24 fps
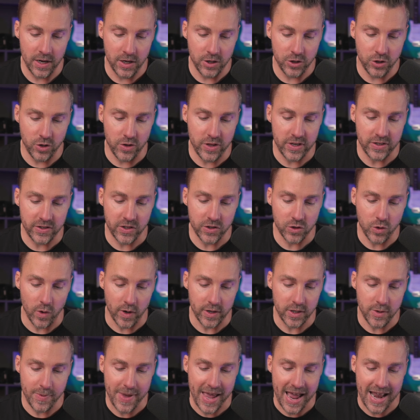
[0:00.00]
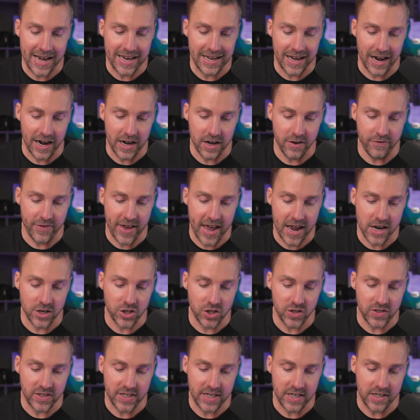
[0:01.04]
So this is going to be any kind of
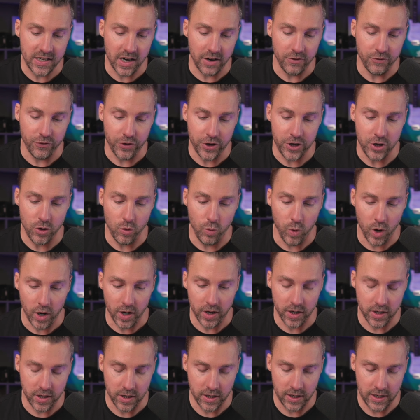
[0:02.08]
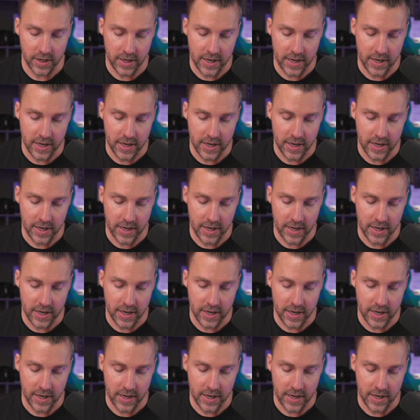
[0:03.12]
agency done for you work.